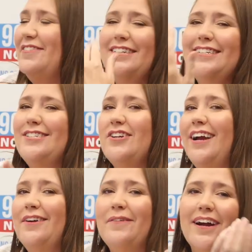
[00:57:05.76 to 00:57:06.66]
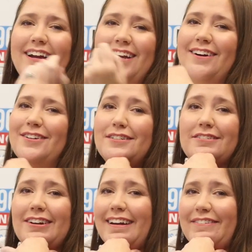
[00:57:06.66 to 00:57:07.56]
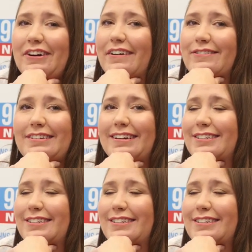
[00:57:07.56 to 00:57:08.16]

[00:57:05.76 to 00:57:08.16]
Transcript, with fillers: we're just way. We're trying to work here. We're just trying to have a conversation.